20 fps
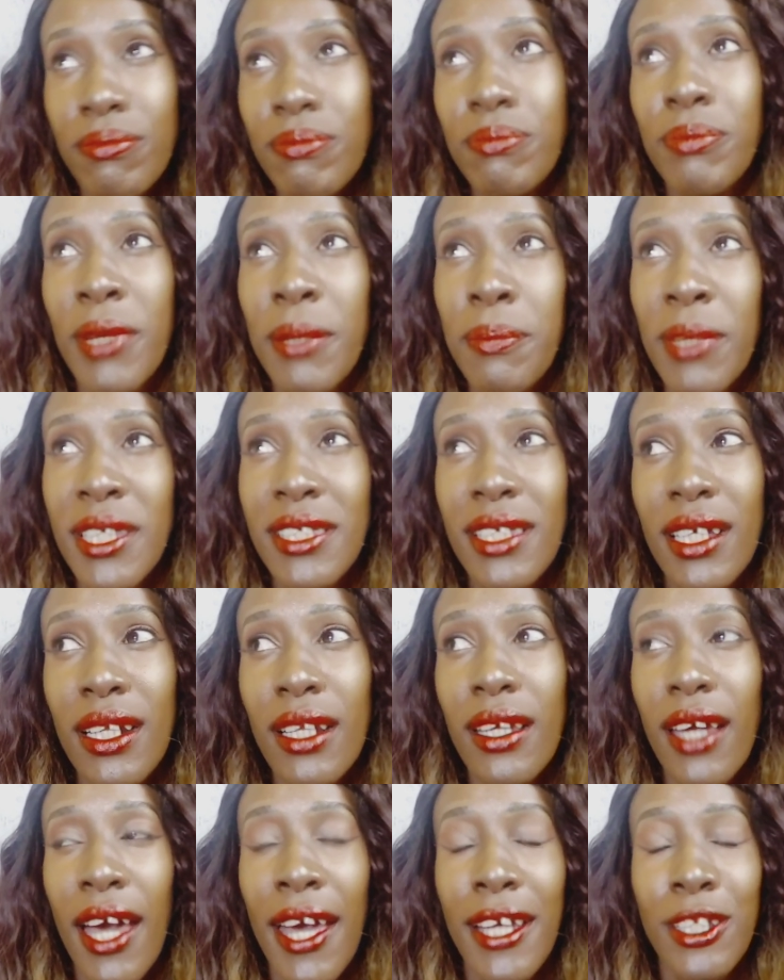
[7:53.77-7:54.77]
but
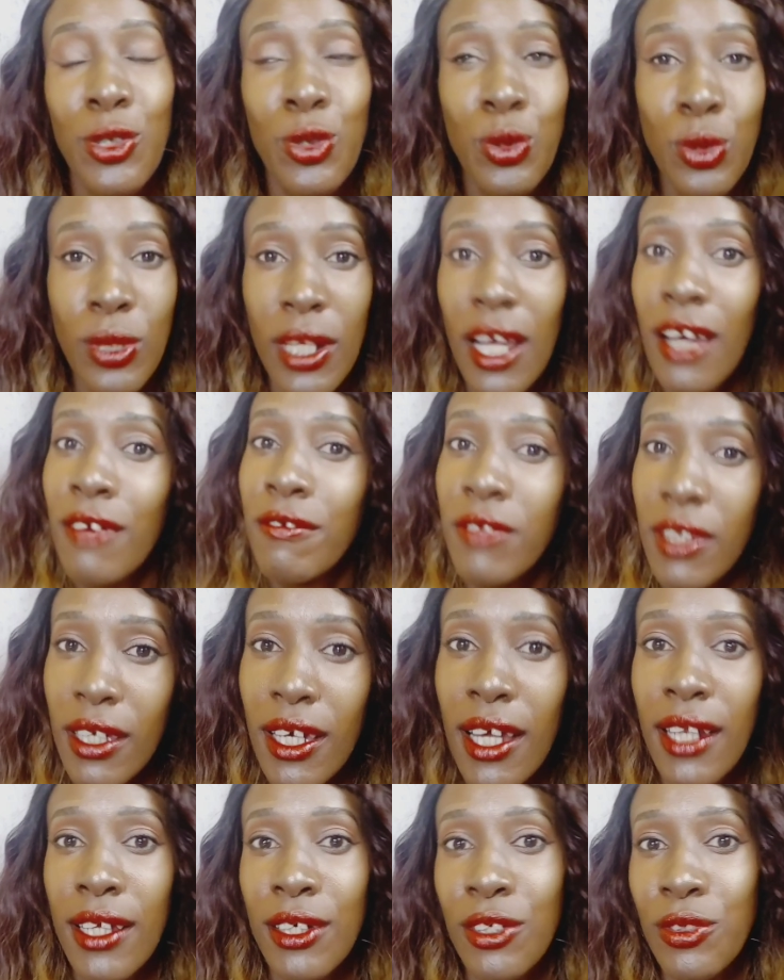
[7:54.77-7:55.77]
basically I do love the
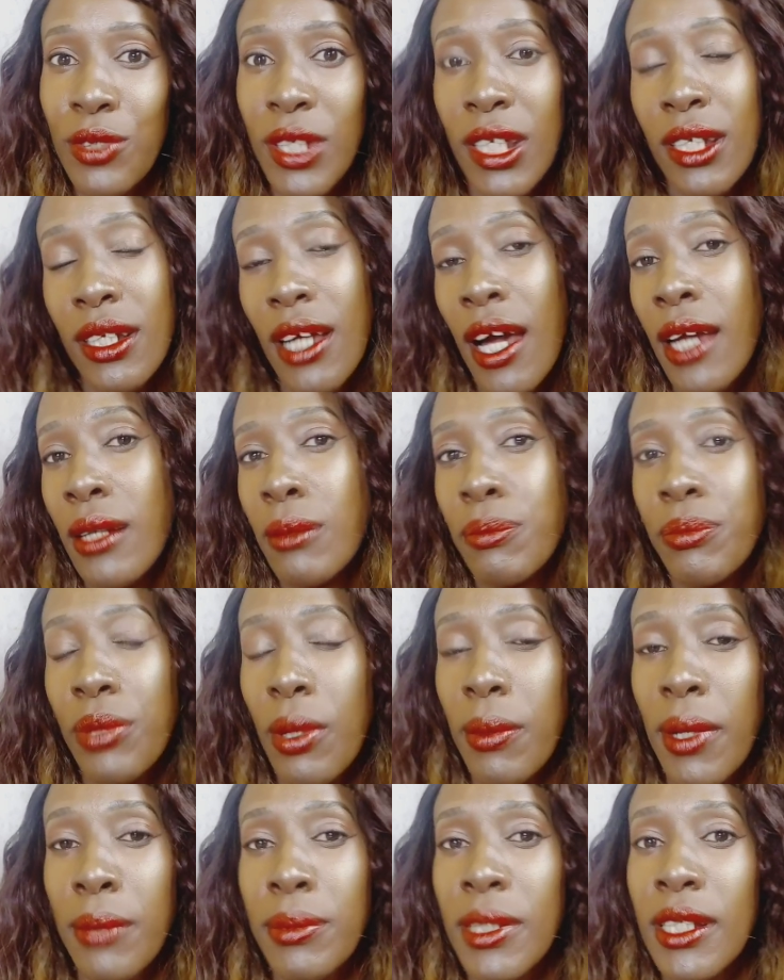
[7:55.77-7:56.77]
color green. I'll
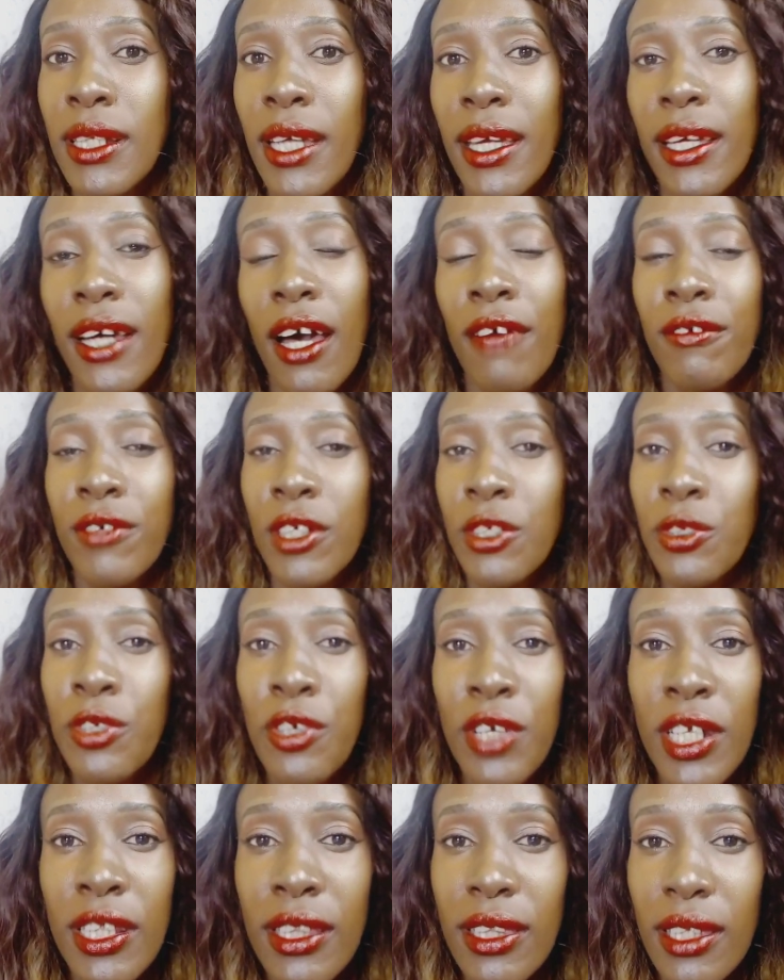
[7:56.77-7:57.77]
probably like have a
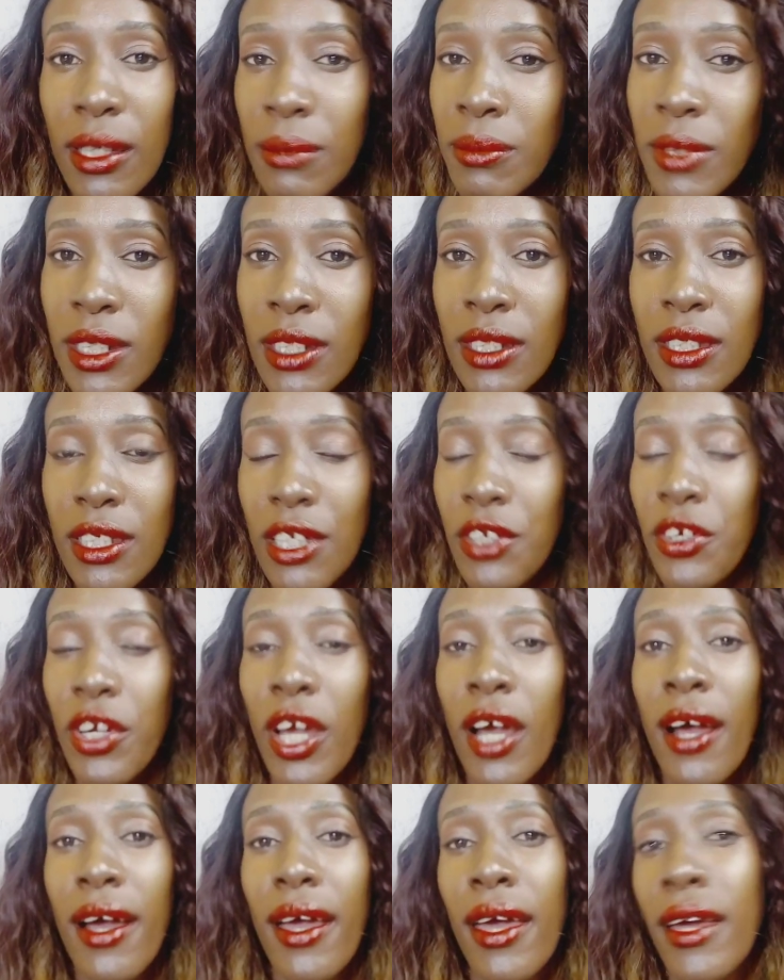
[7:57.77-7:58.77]
green themed
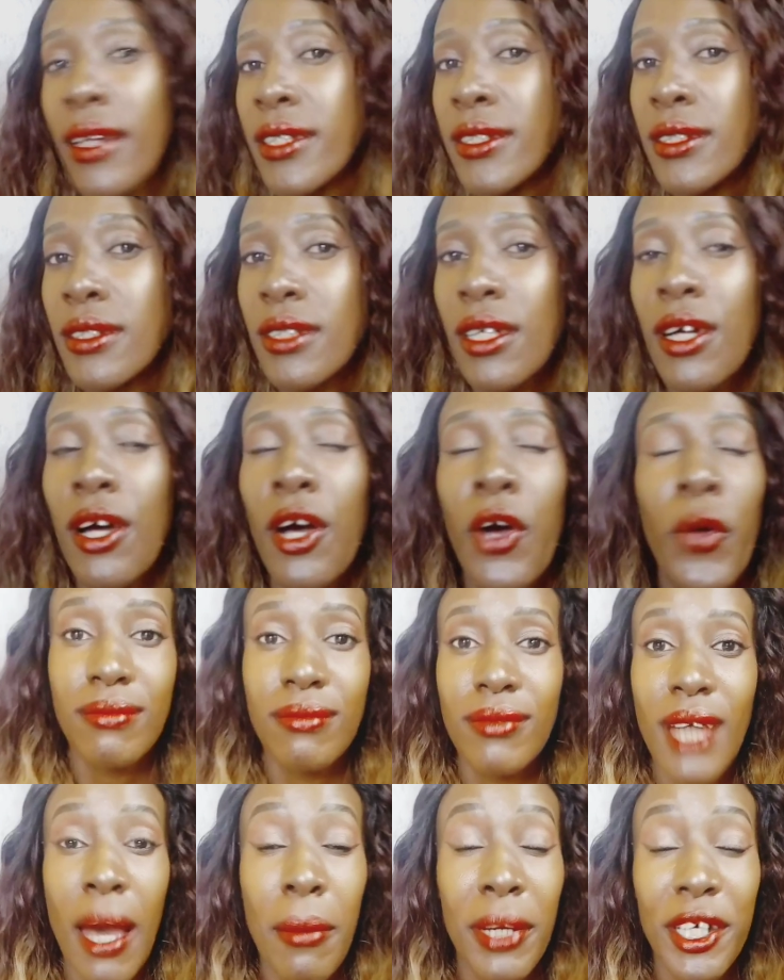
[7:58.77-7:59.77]
interior, and
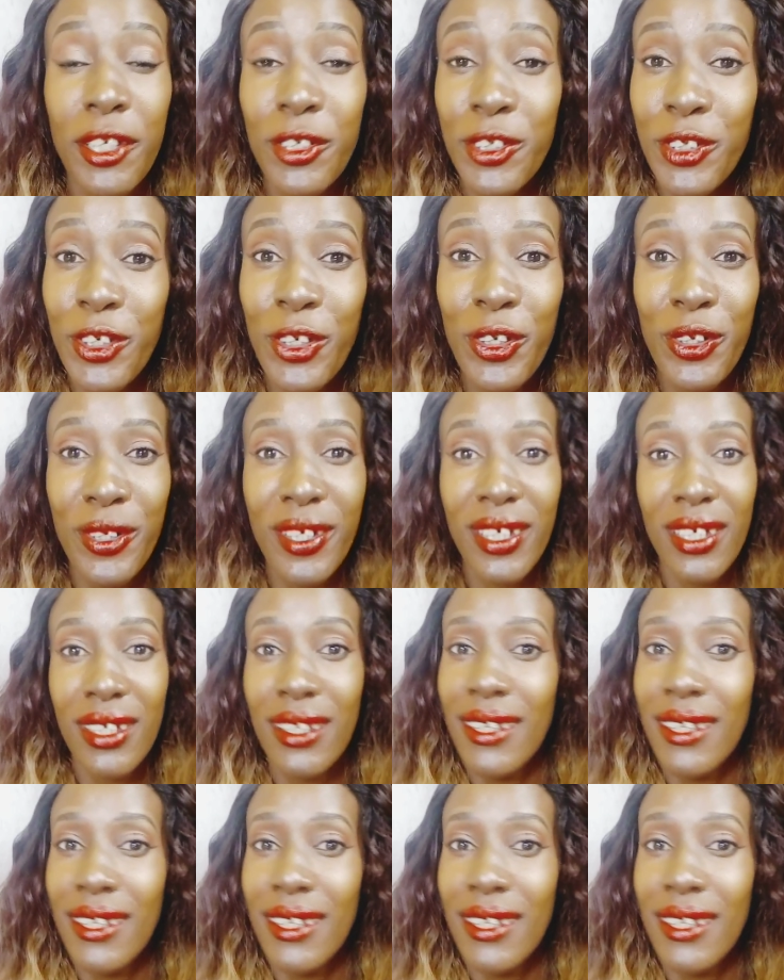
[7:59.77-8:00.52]
I'm a good cook.